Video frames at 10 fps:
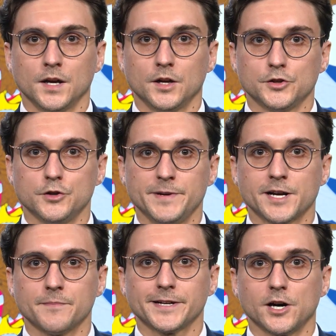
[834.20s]
You
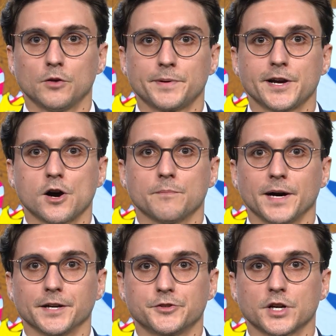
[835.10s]
become an LPR by
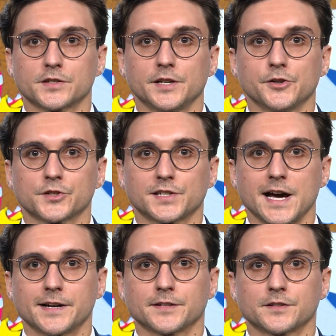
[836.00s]
adjusting your
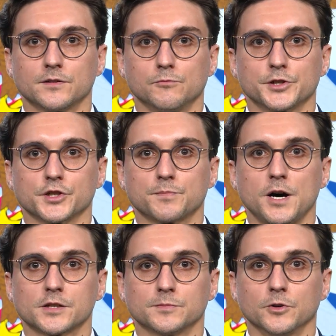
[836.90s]
status, which is
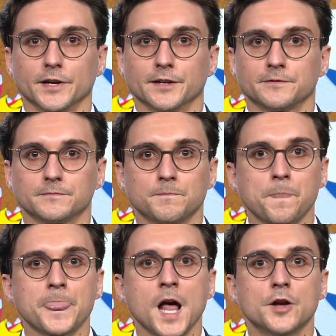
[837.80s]
possible if
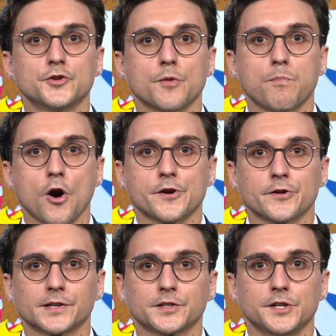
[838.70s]
your partner
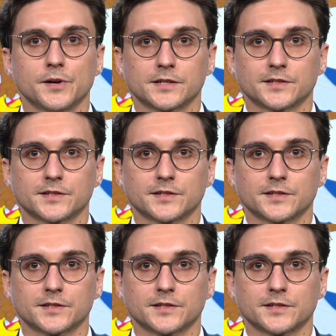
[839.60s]
is a U.S.